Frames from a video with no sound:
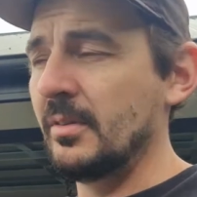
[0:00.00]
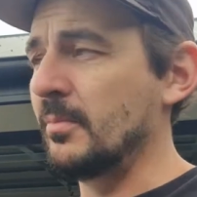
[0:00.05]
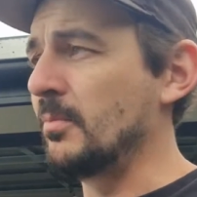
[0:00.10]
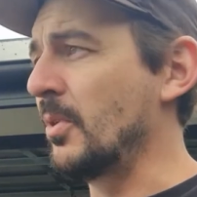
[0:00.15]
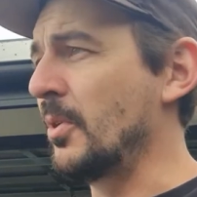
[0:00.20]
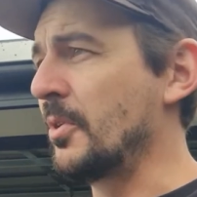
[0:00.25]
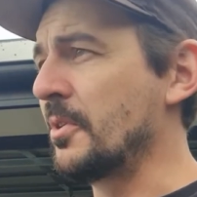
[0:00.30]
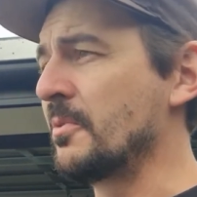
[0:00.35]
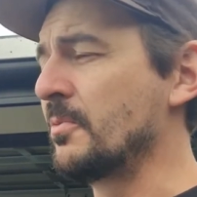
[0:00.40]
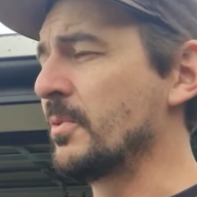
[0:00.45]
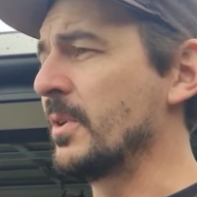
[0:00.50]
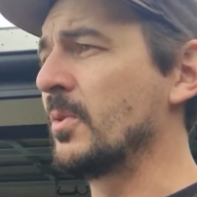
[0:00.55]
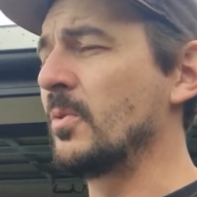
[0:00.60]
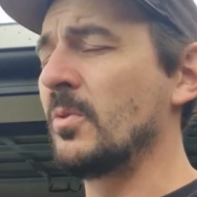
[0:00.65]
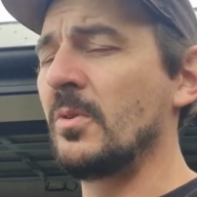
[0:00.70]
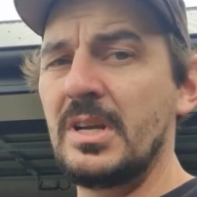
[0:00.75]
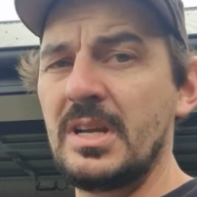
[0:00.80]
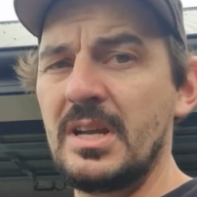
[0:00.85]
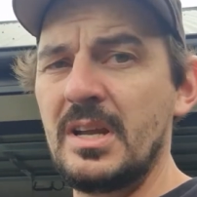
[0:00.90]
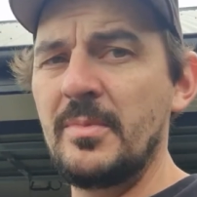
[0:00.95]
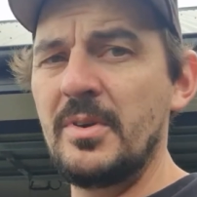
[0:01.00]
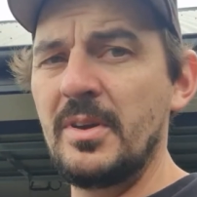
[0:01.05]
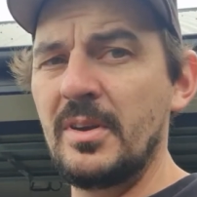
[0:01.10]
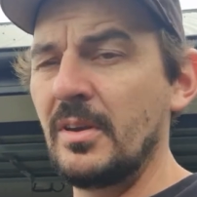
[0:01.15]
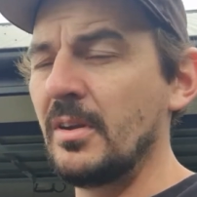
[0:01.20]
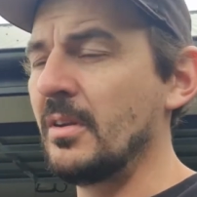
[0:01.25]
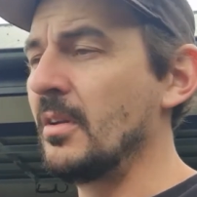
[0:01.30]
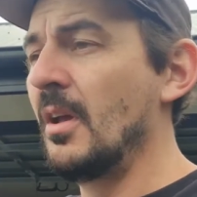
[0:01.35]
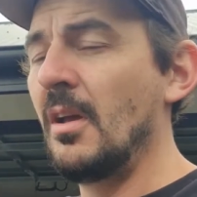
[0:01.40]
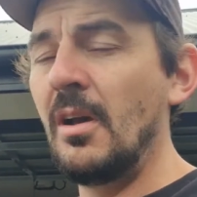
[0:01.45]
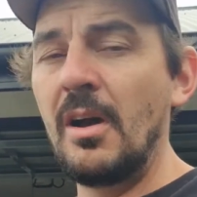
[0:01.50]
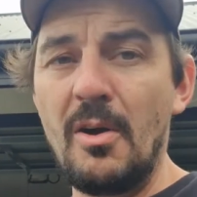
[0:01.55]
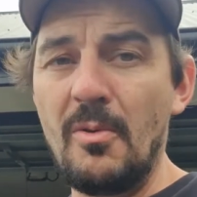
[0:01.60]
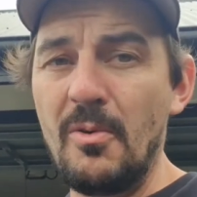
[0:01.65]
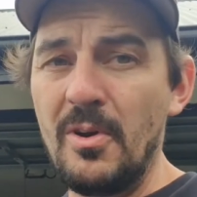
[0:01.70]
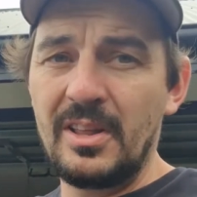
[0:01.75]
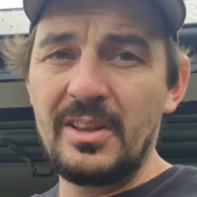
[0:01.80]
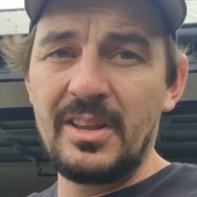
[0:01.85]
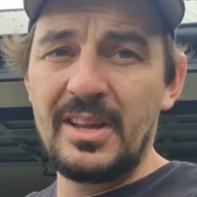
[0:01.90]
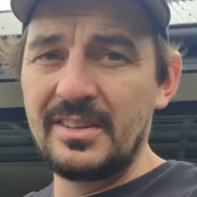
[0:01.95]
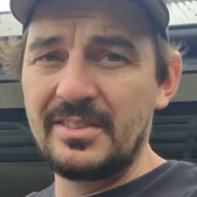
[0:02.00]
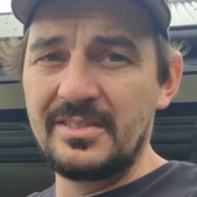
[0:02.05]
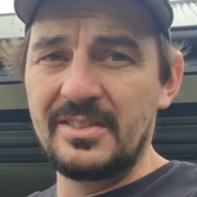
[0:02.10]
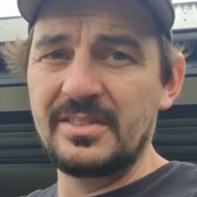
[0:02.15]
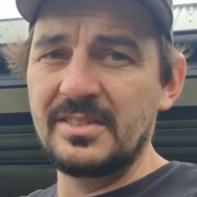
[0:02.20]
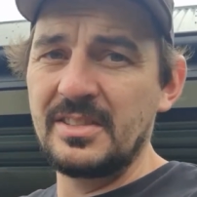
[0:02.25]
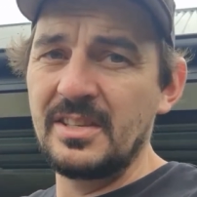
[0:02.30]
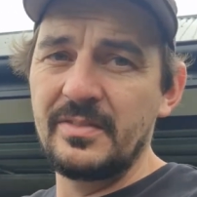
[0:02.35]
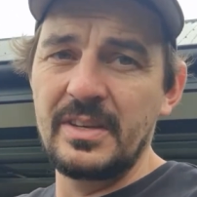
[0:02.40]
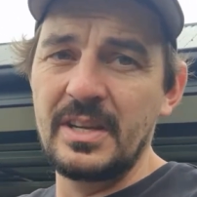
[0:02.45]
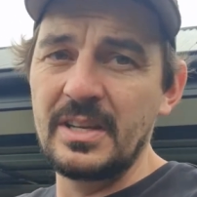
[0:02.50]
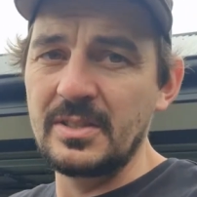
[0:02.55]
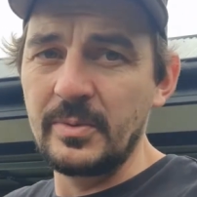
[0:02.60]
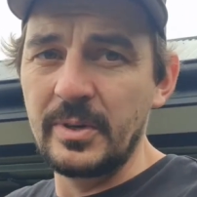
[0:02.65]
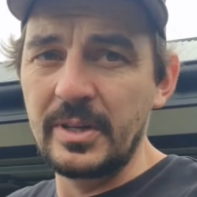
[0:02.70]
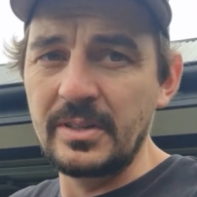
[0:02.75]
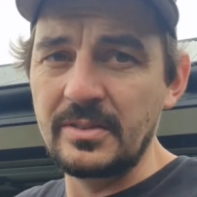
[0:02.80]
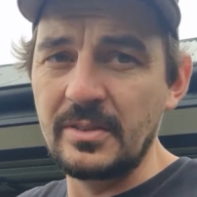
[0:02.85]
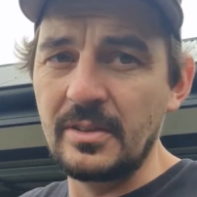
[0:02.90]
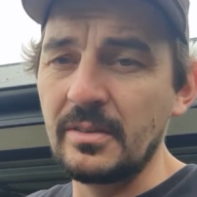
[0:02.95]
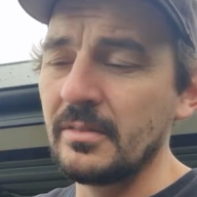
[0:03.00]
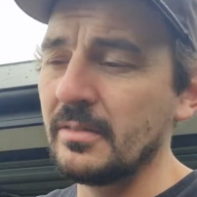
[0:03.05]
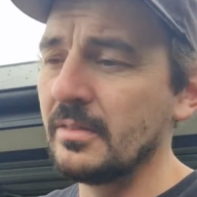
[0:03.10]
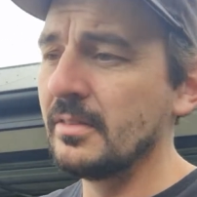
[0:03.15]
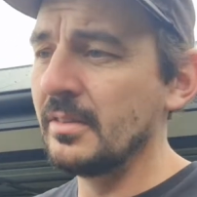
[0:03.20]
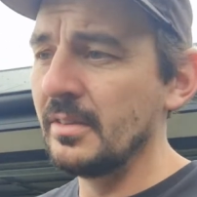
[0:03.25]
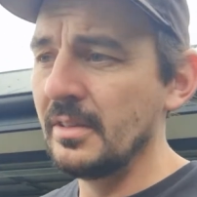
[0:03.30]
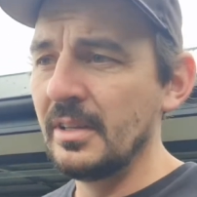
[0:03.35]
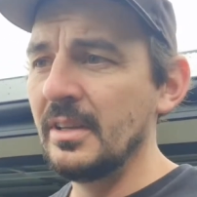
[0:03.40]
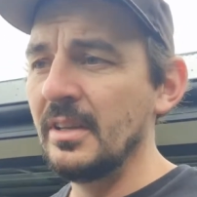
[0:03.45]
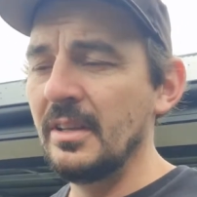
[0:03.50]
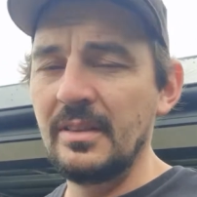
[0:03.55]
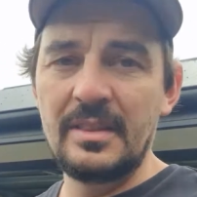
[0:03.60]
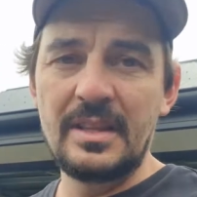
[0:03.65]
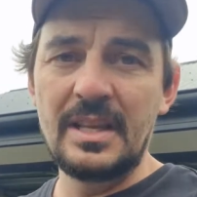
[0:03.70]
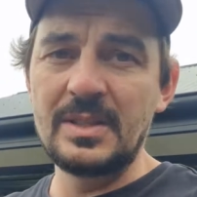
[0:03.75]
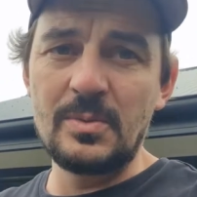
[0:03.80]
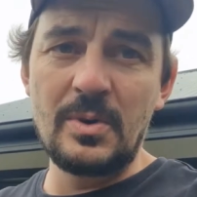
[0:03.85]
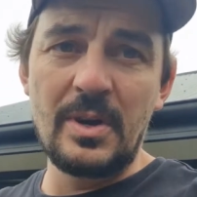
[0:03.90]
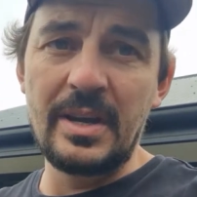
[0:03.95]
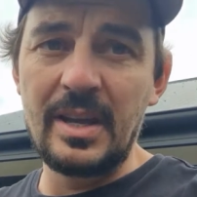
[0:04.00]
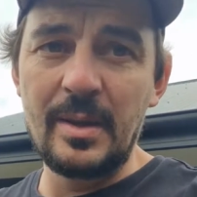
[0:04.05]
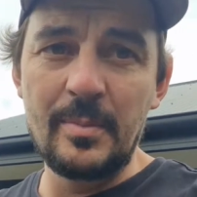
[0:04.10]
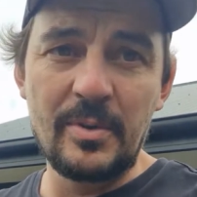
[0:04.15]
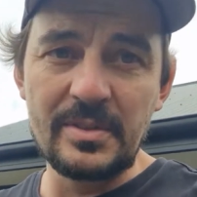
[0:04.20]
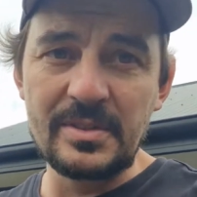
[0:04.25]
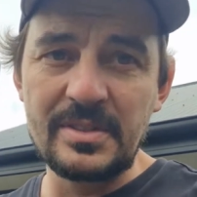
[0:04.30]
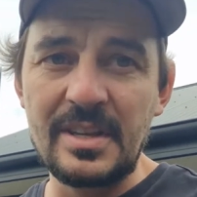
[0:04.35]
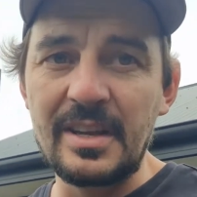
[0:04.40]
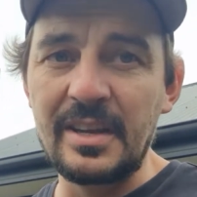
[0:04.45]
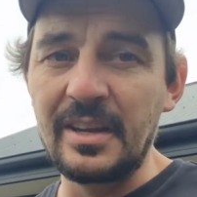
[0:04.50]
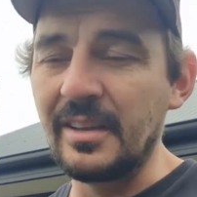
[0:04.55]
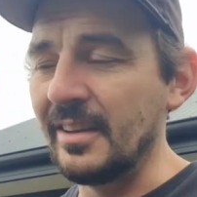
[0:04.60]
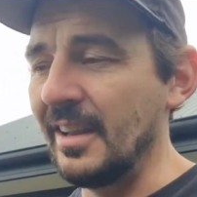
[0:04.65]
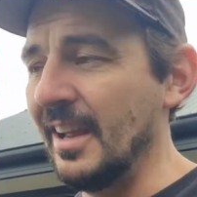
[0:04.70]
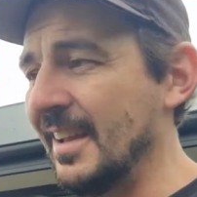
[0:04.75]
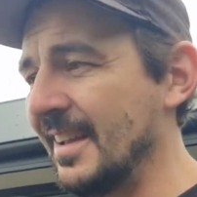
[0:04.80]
Broken record I am, I know. I work like 6-7 days a week, so that's why I keep on saying it.